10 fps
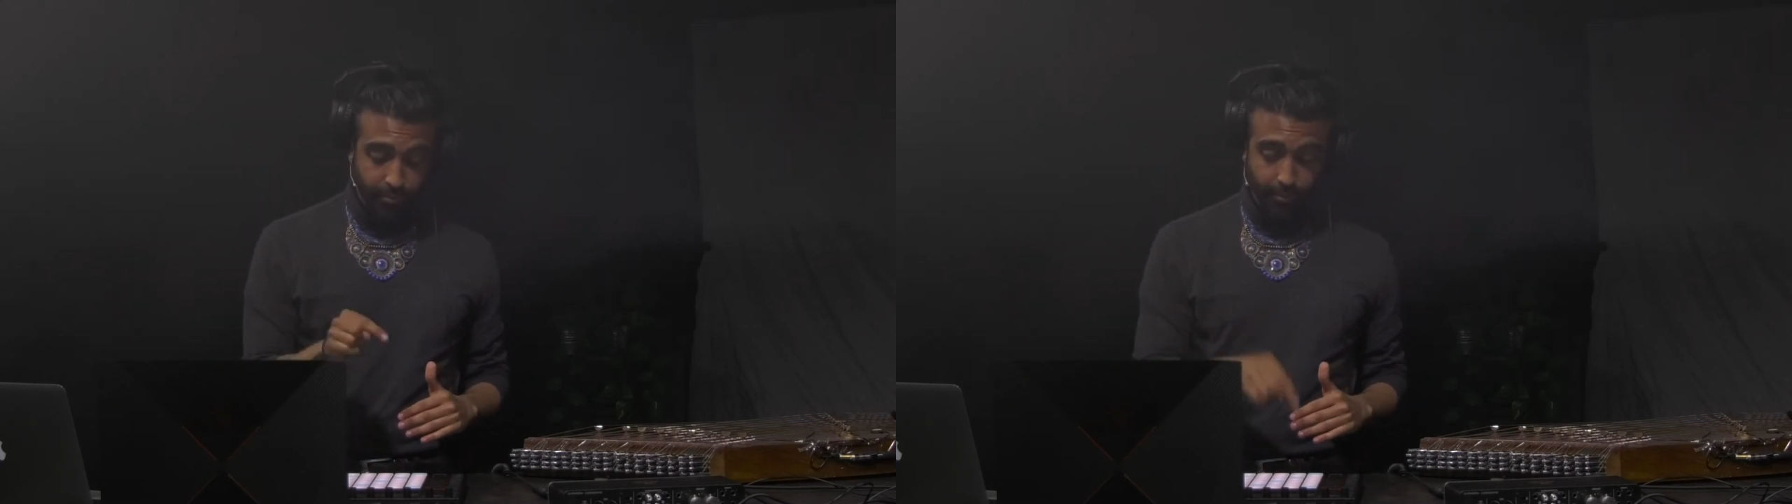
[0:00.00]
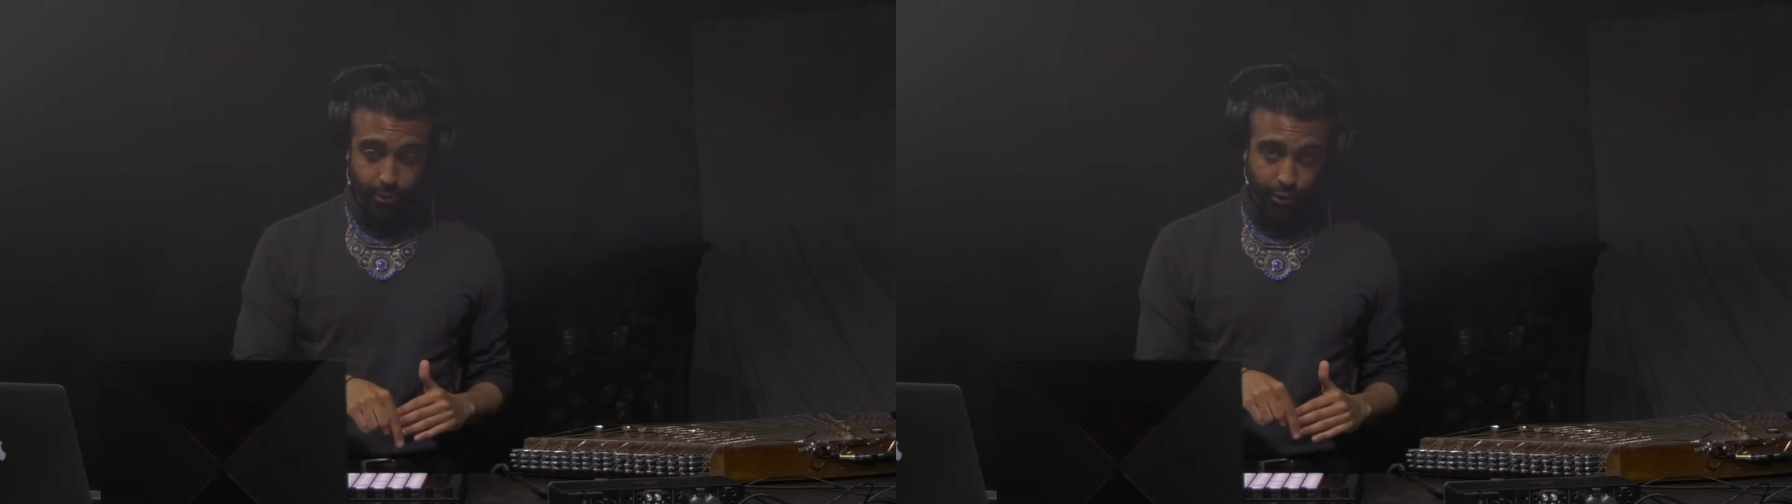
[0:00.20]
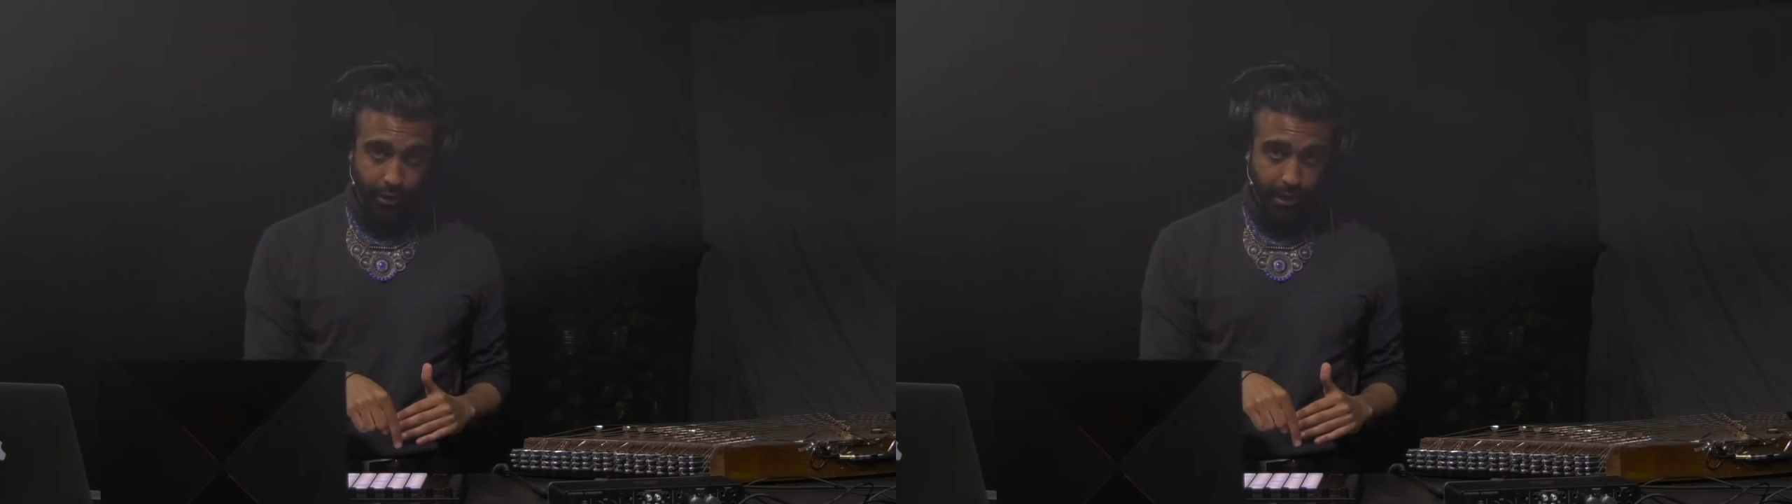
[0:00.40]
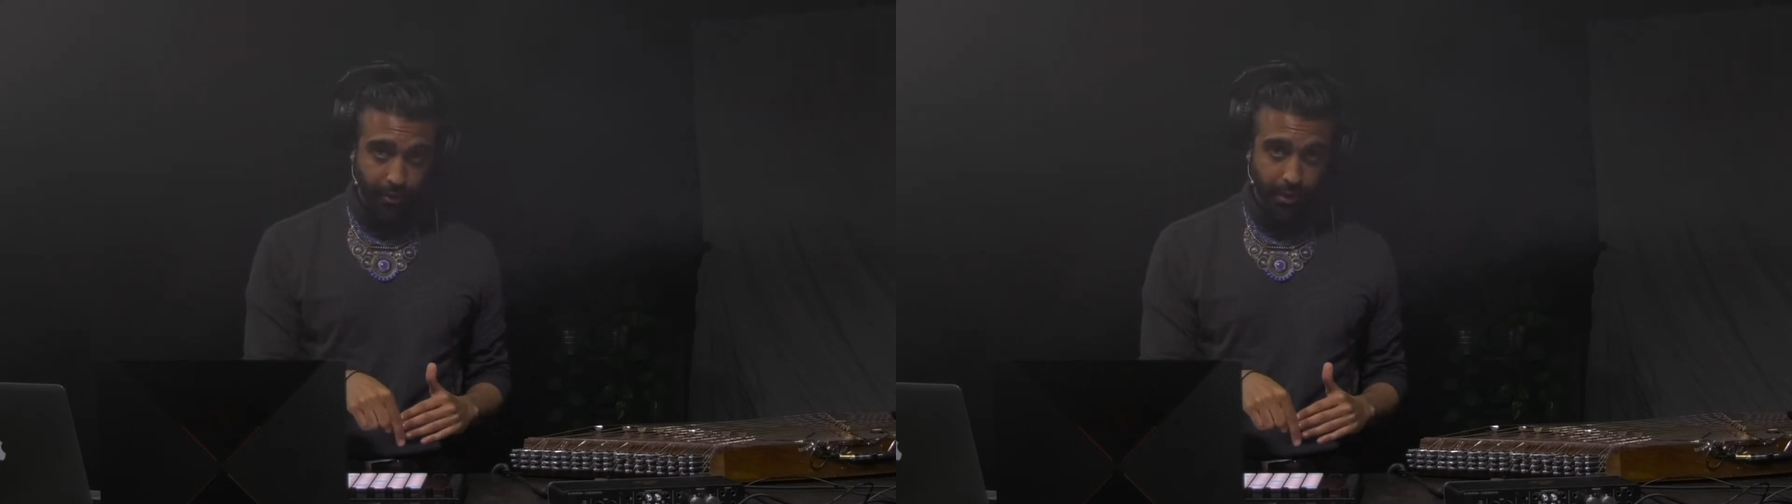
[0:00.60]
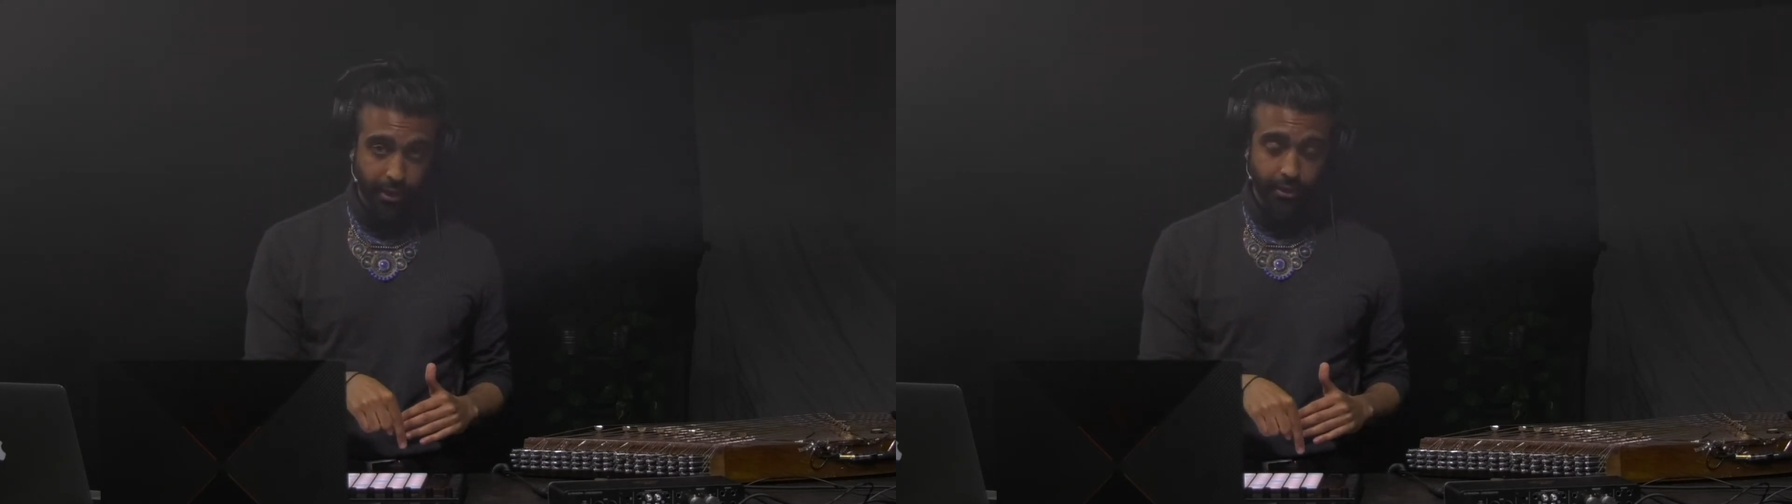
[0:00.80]
push
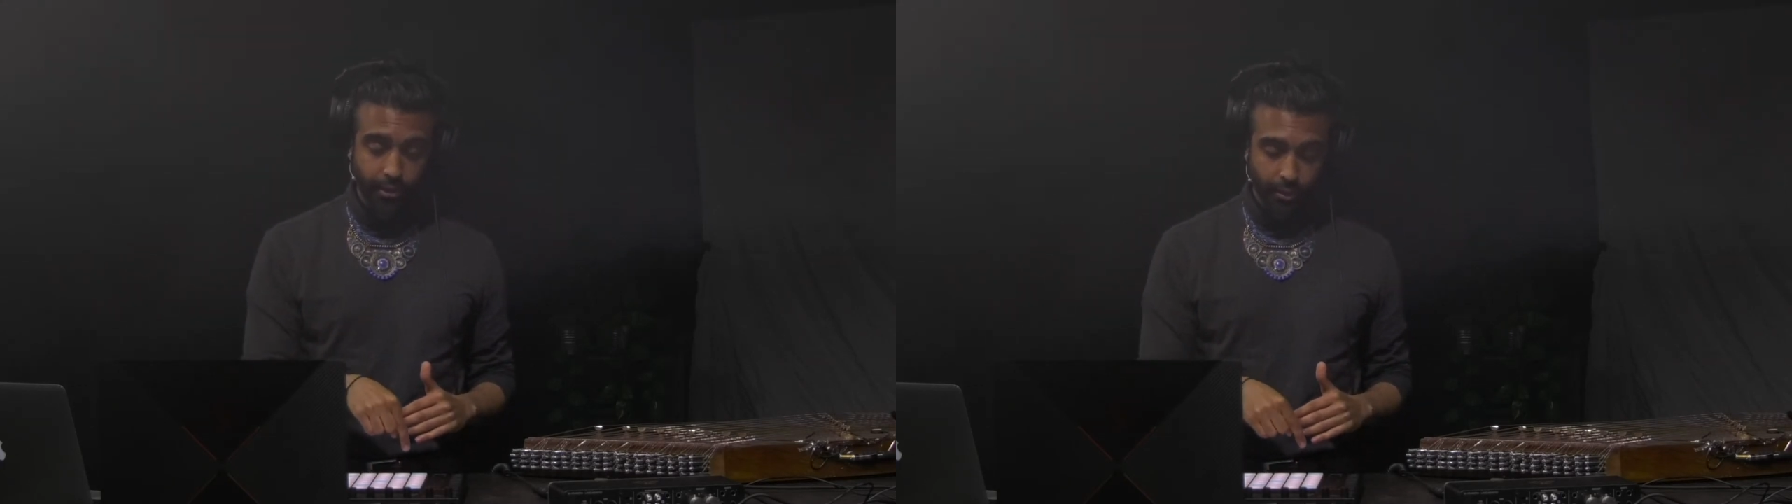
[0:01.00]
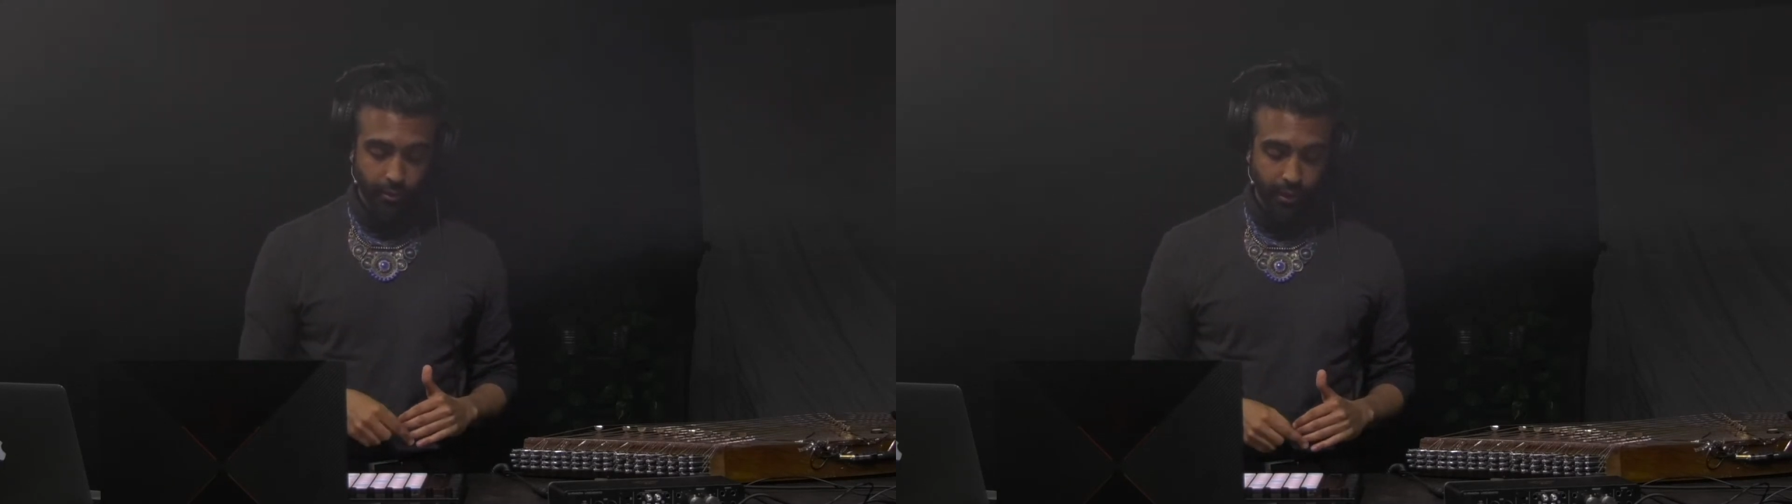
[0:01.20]
down a tone,